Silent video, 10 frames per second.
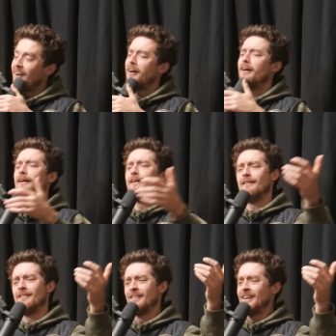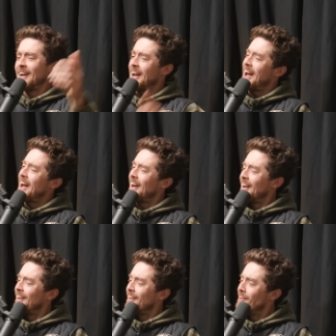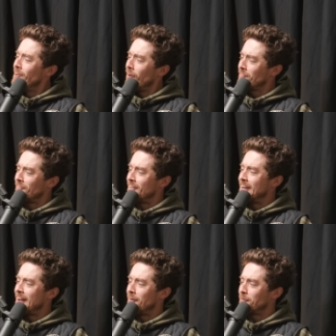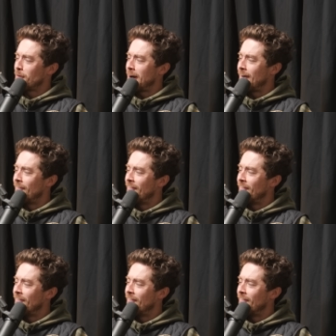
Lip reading: Oh, so Loza in there as well.